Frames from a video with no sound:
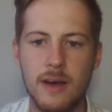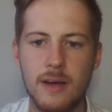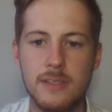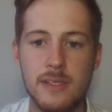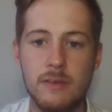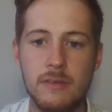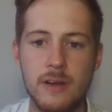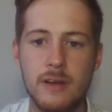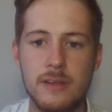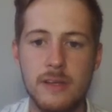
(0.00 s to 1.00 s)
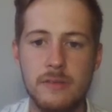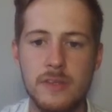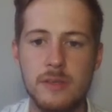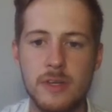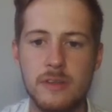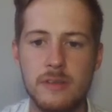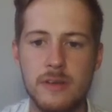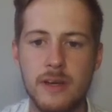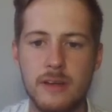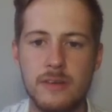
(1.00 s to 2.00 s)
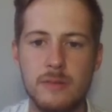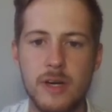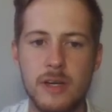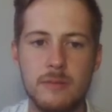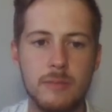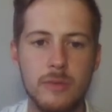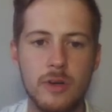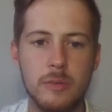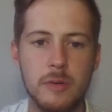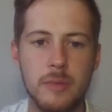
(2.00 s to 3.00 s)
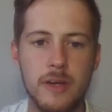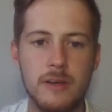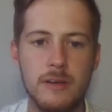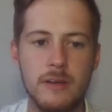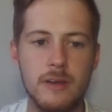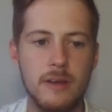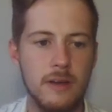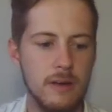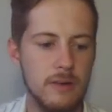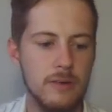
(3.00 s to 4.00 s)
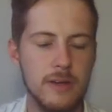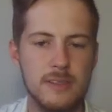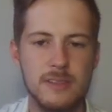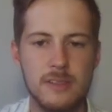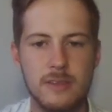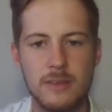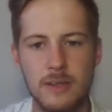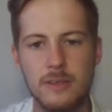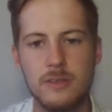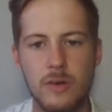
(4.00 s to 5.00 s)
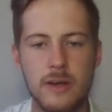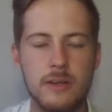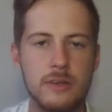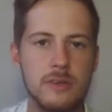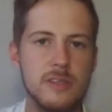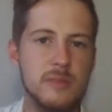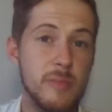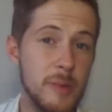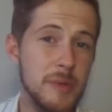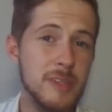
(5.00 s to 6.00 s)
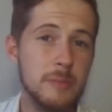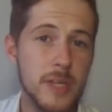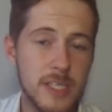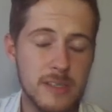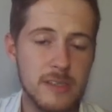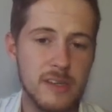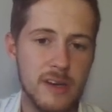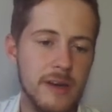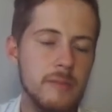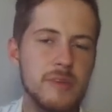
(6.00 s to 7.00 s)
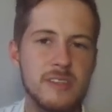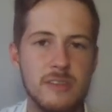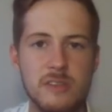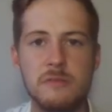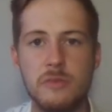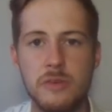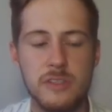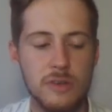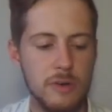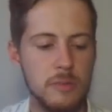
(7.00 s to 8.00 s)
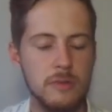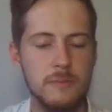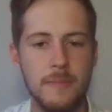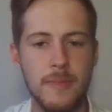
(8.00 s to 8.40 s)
70 by 300 might look a bit better. Alright, so that looks quite good. It's maybe not the best design, but this is just for example.